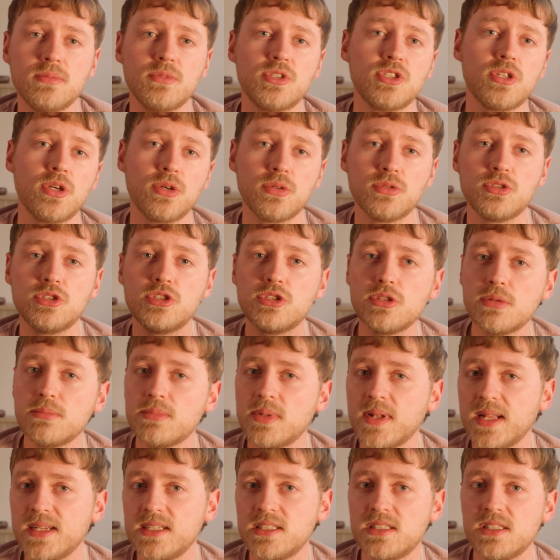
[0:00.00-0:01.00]
So some
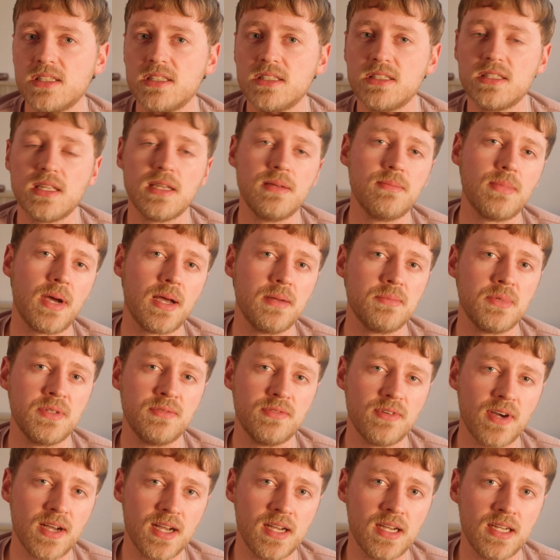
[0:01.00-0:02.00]
places it might be
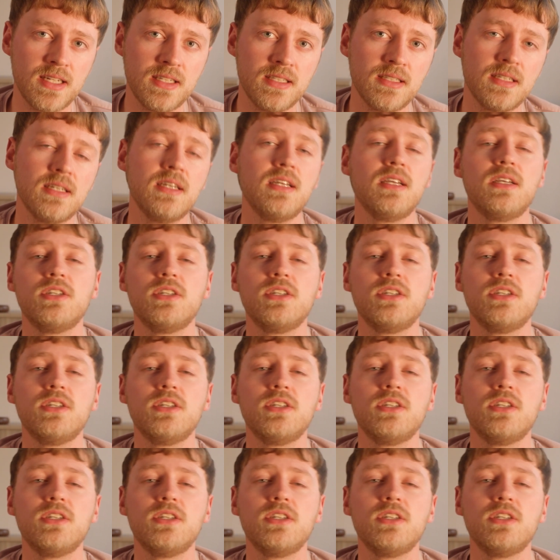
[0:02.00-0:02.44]
fine,